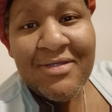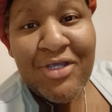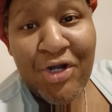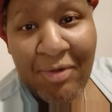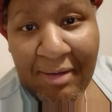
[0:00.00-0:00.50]

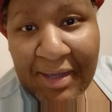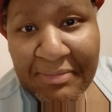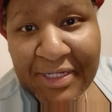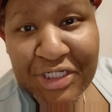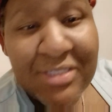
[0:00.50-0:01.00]
You know how I
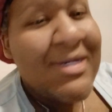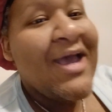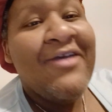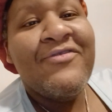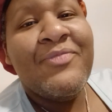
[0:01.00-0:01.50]
mentioned
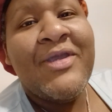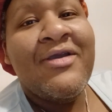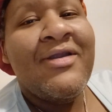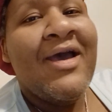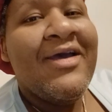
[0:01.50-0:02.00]
I have a
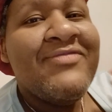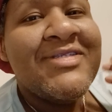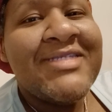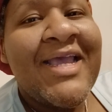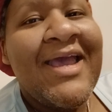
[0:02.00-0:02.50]
beard? I have to
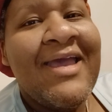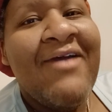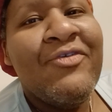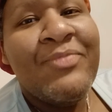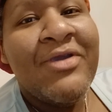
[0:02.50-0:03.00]
say I
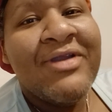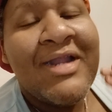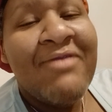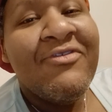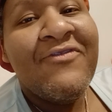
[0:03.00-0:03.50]
have a beard
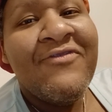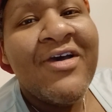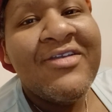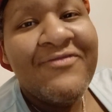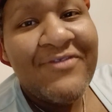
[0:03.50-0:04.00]
in every
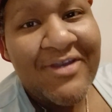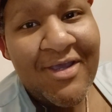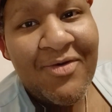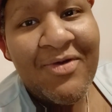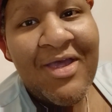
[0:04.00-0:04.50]
fucking
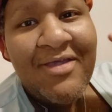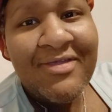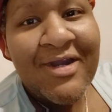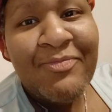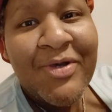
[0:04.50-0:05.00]
video
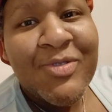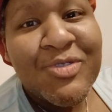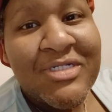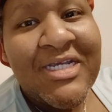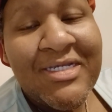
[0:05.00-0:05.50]
that I
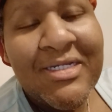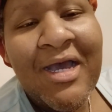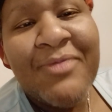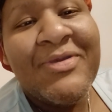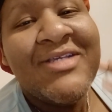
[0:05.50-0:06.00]
post on
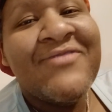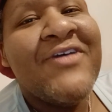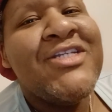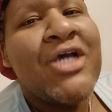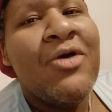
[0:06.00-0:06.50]
TikTok, because
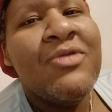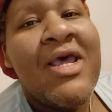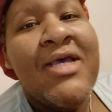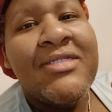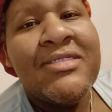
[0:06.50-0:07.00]
if I don't,
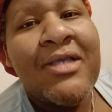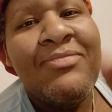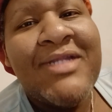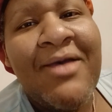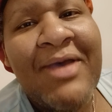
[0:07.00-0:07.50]

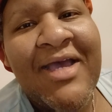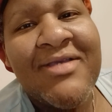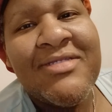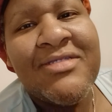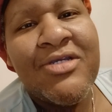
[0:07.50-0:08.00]
some
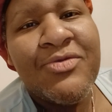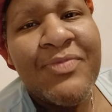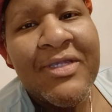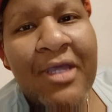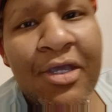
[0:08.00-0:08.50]
dumbass is going to
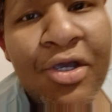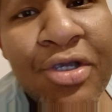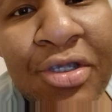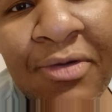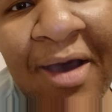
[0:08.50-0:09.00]
be like,
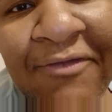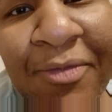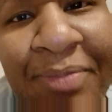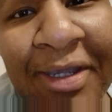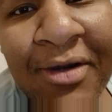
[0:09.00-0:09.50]
you have a
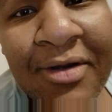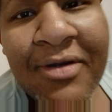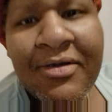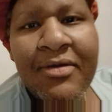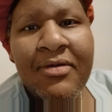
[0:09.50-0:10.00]
beard.